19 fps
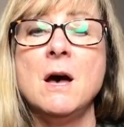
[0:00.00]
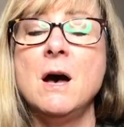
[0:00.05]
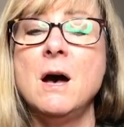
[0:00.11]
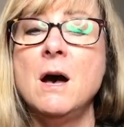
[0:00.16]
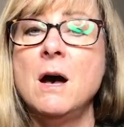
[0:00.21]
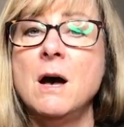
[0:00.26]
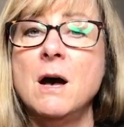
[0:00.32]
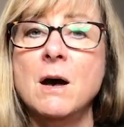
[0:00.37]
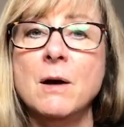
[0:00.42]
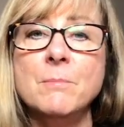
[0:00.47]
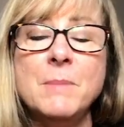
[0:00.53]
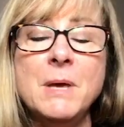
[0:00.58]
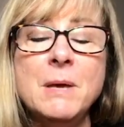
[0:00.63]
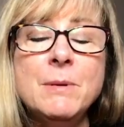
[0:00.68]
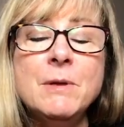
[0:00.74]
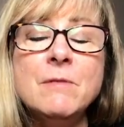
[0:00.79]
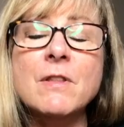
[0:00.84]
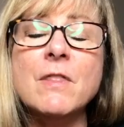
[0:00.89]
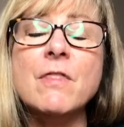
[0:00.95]
uh,
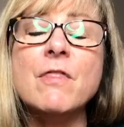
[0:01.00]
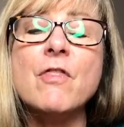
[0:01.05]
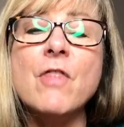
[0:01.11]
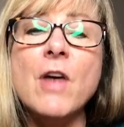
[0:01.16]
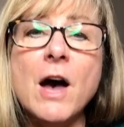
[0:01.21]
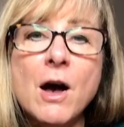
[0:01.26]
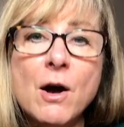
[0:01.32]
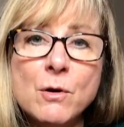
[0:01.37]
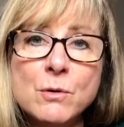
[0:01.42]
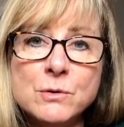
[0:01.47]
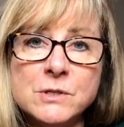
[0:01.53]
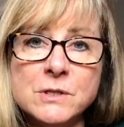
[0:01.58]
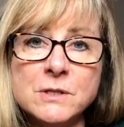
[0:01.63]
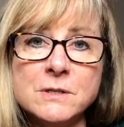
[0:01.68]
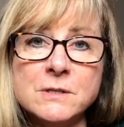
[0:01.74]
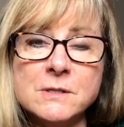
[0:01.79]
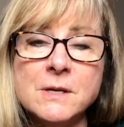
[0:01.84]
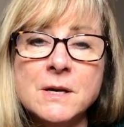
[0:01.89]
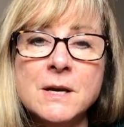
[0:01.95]
maybe even
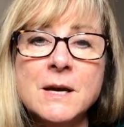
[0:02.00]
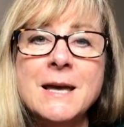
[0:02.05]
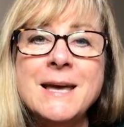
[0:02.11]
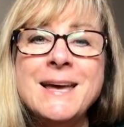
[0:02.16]
thousands.